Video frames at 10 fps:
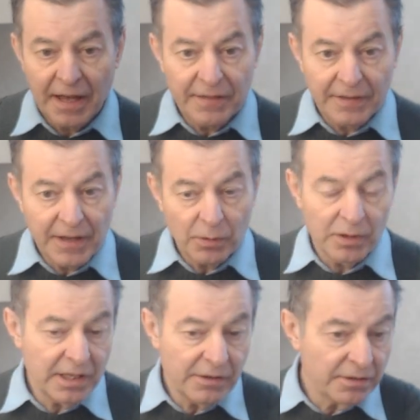and then they
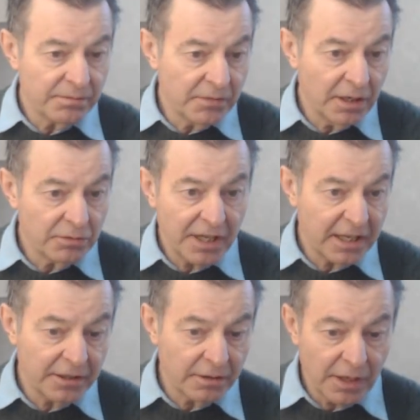would either, you know,
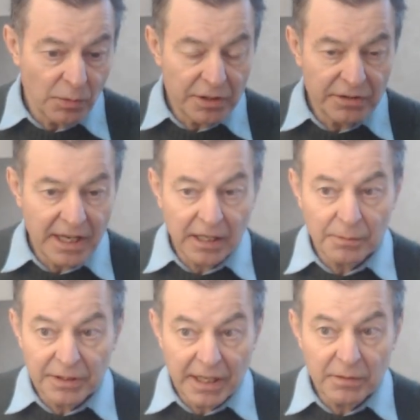take it or they wouldn't take
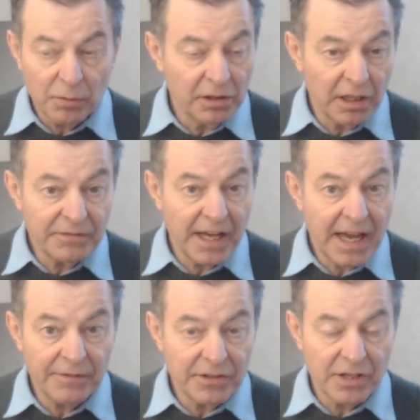it, but they would love to
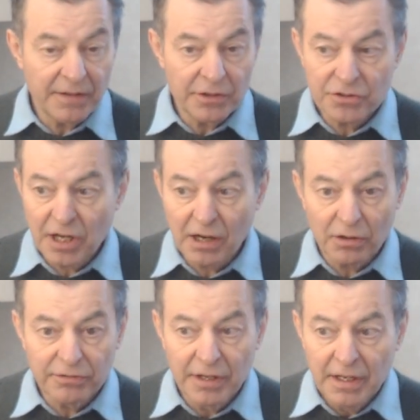have this on their
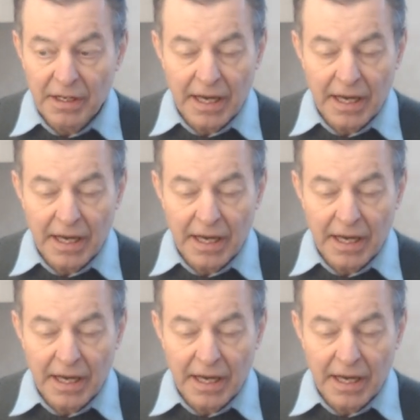shelf,